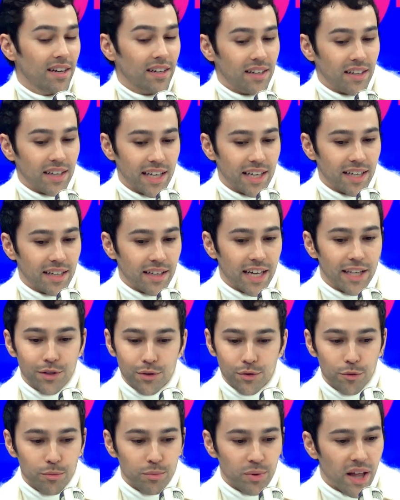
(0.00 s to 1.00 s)
can get
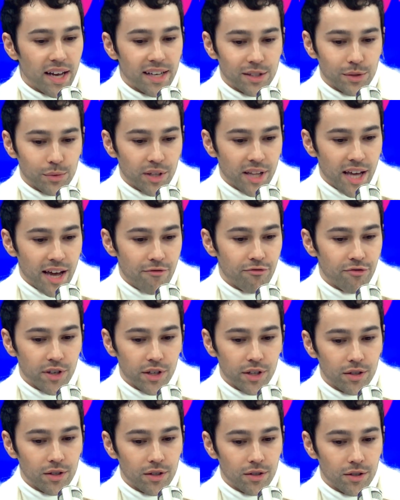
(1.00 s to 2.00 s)
to a place where they
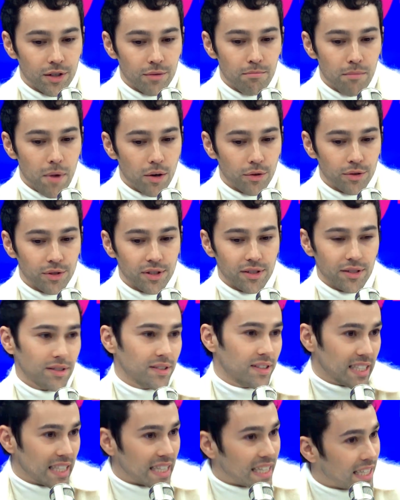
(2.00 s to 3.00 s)
feel the most
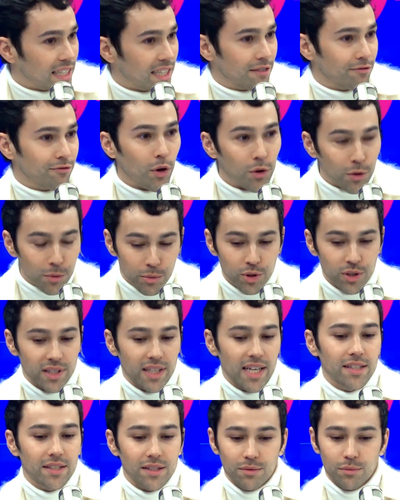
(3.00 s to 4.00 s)
seen and vulnerable, and
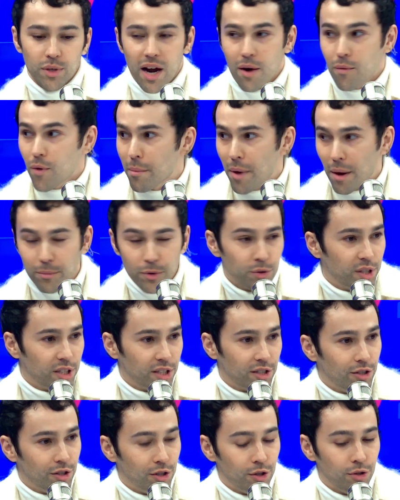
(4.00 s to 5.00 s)
that's what I want my music
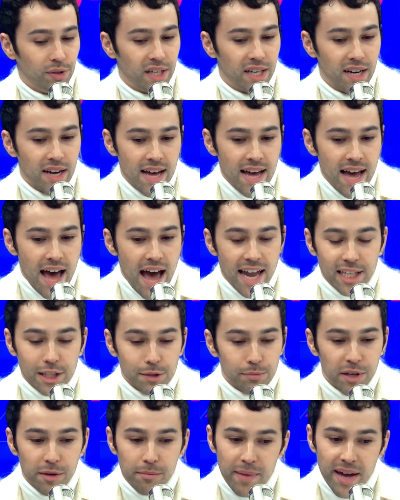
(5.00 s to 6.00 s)
to do. And and it's
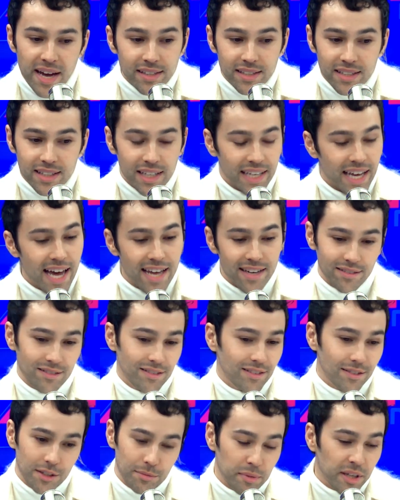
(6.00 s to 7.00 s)
been amazing. Again,
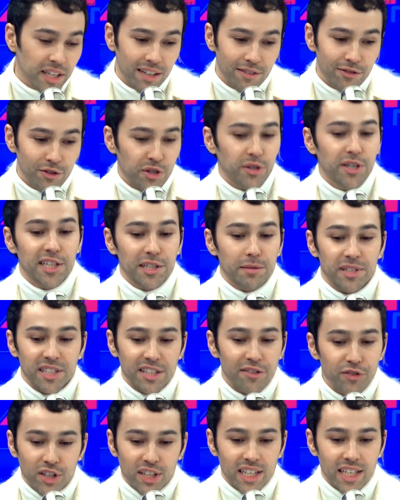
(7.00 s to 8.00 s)
speaking of Korea
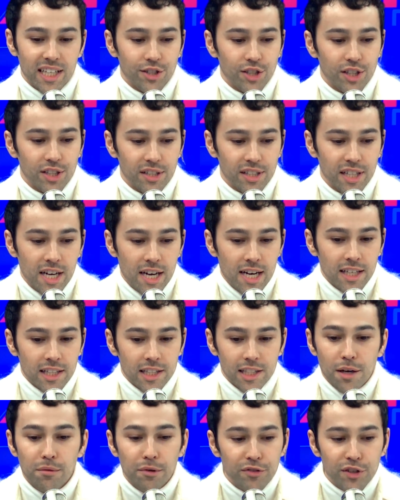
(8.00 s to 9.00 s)
specifically, it's just
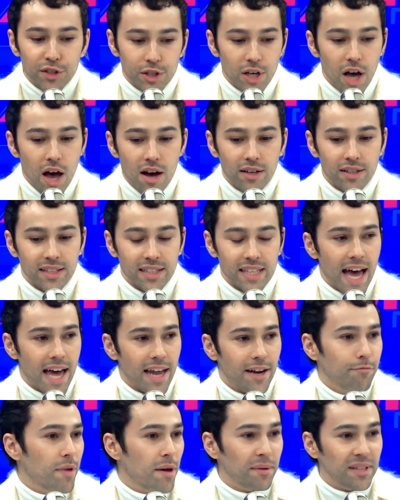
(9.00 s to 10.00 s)
some of the songs
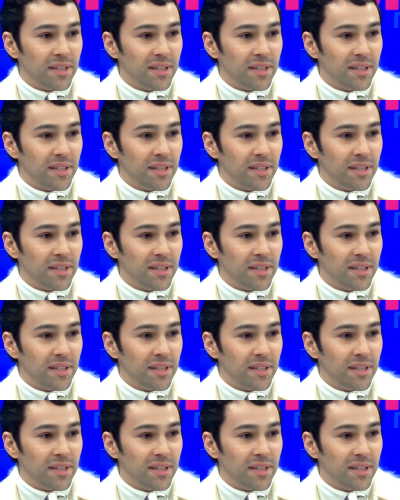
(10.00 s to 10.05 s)
that maybe